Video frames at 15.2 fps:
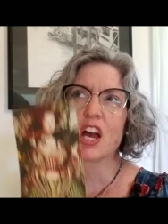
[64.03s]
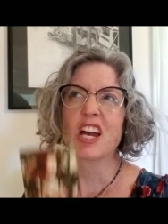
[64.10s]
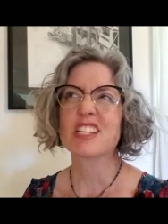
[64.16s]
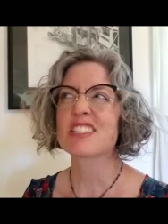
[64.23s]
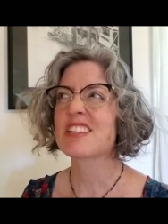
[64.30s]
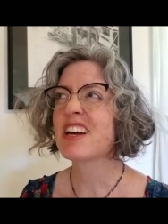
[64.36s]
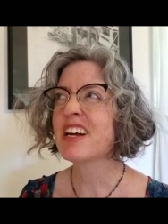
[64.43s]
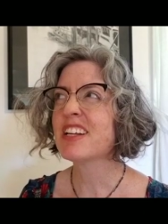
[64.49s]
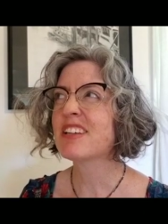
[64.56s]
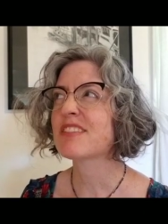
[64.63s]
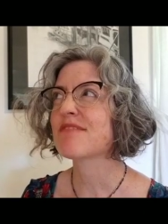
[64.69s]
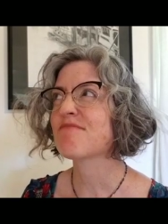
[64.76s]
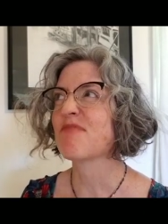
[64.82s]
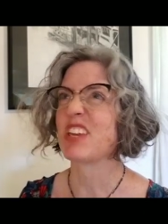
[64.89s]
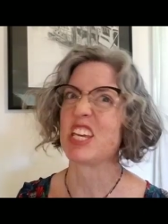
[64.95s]
It's not
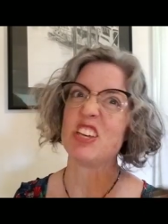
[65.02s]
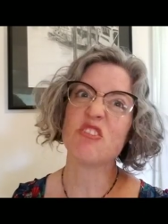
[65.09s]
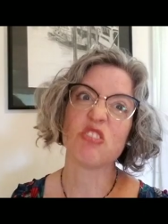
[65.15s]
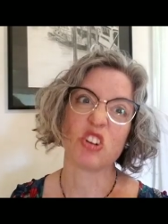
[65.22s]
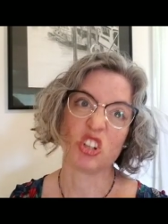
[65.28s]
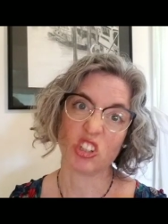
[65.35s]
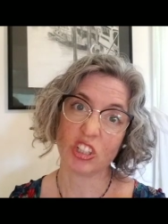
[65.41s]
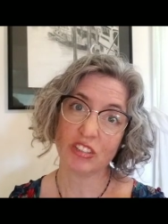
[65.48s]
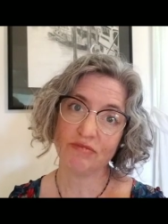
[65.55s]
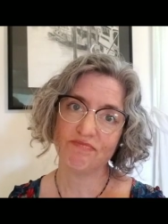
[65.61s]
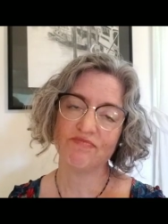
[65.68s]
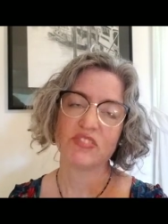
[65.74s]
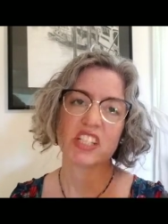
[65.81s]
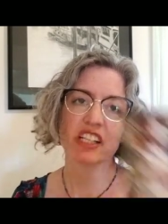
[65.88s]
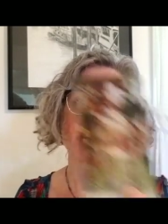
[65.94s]
evil,
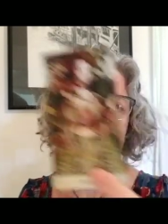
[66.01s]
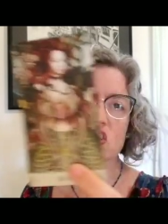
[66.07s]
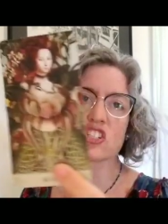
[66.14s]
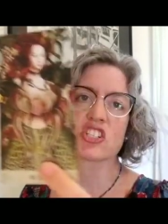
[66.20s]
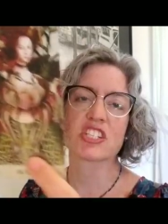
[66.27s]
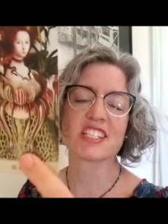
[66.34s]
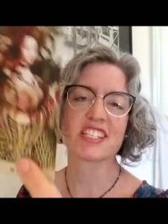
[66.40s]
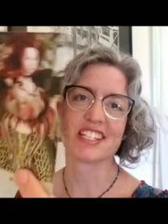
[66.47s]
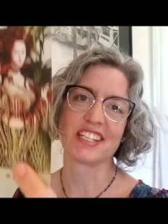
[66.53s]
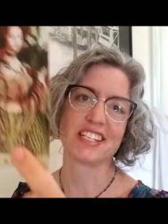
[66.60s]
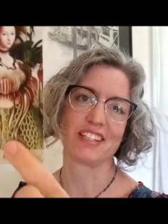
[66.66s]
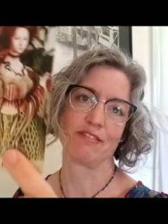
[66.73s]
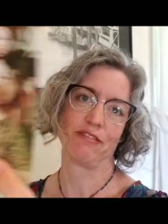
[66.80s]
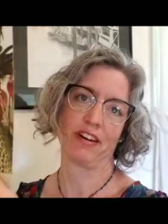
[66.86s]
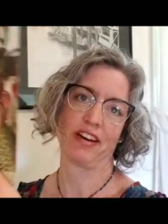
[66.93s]
it's just
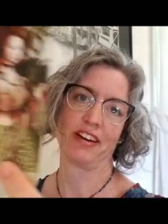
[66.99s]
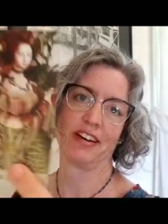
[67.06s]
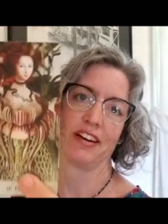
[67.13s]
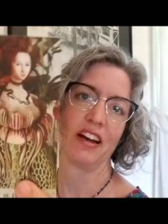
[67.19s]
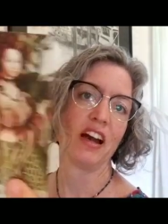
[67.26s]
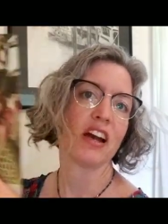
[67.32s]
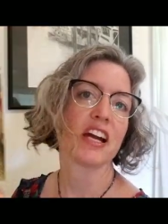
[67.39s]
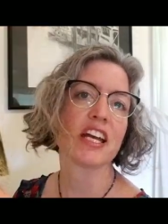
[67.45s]
Eva.